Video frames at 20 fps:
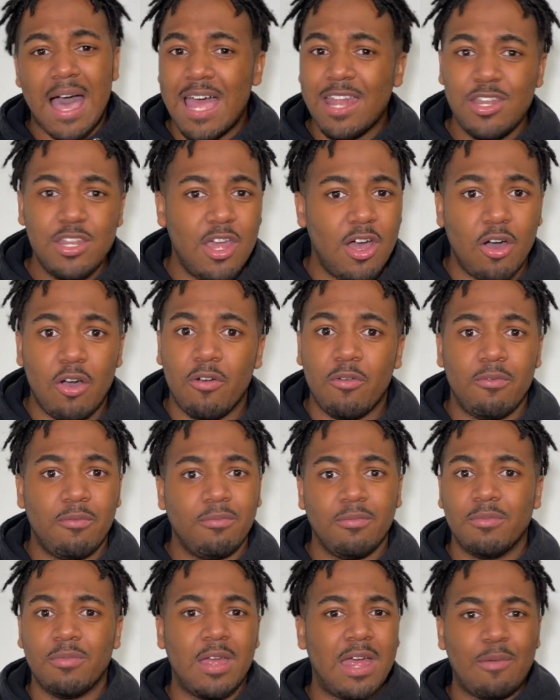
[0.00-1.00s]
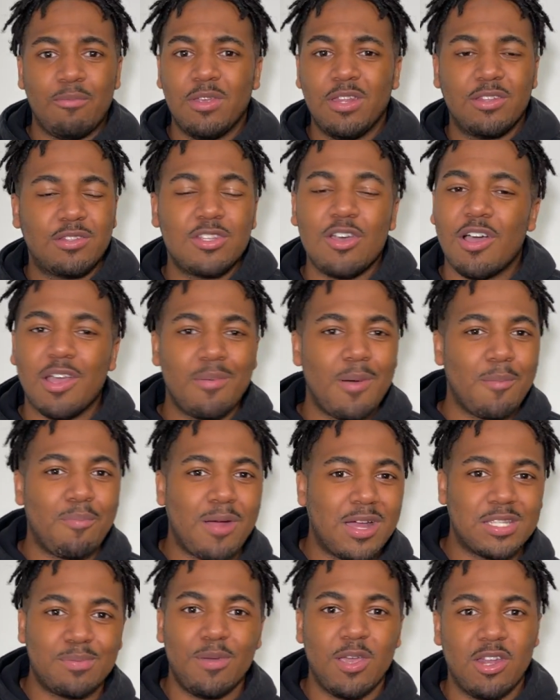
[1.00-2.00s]
Yeah, I know. Yeah, we
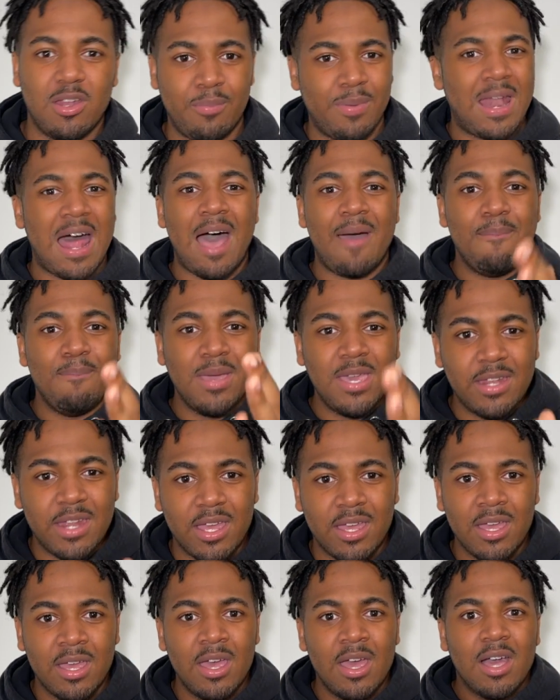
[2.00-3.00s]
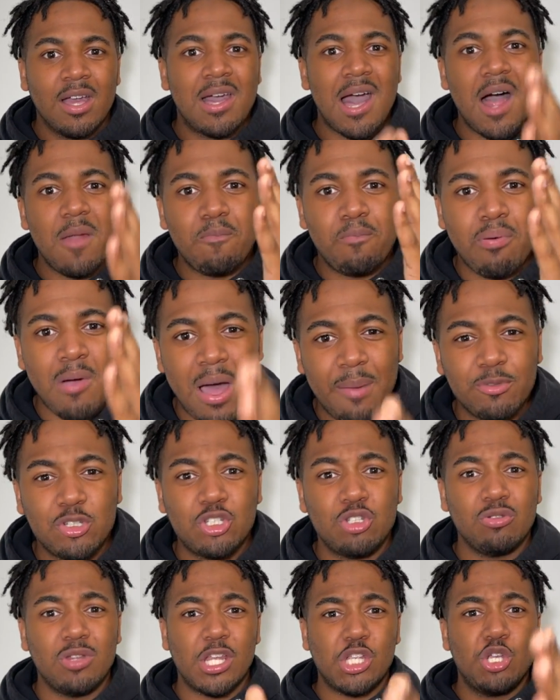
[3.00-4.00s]
talk about prosperity, but I mean it. God
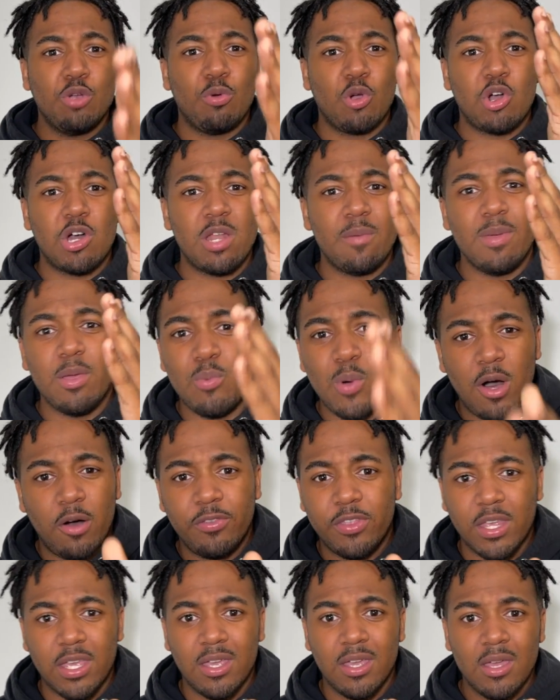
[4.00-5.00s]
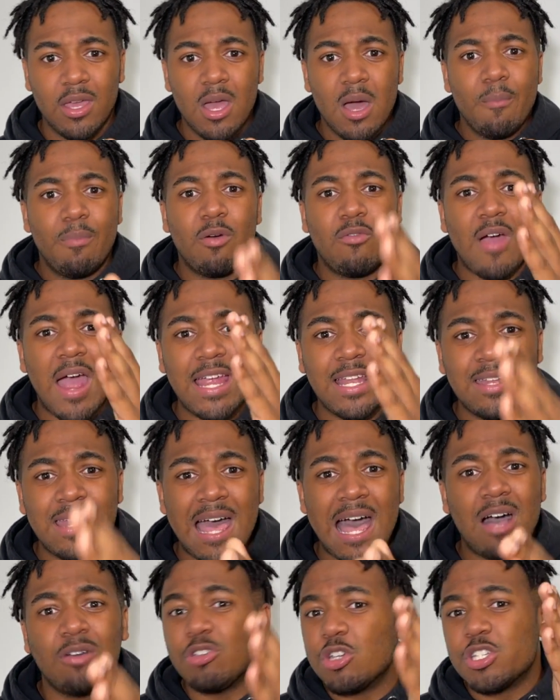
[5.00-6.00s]
promised you that you were going to be wealthy. But
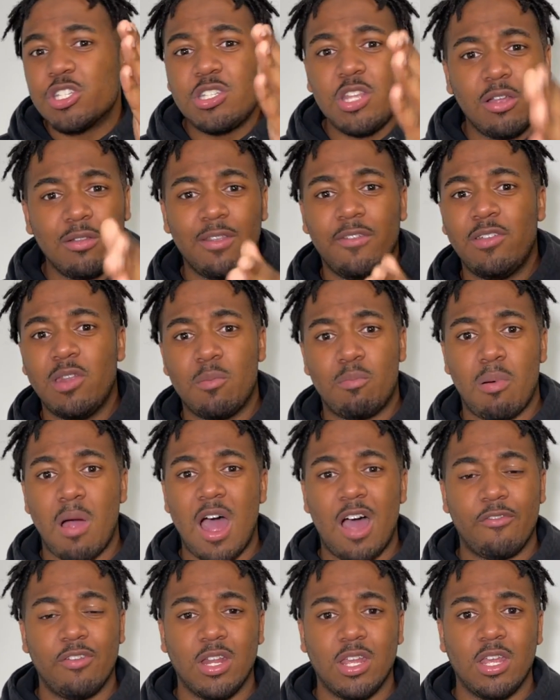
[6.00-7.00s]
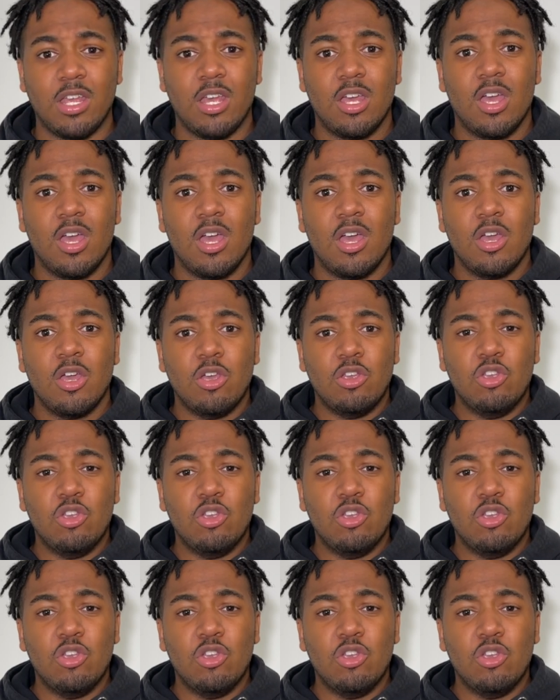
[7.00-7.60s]
right now, you're still living in poverty.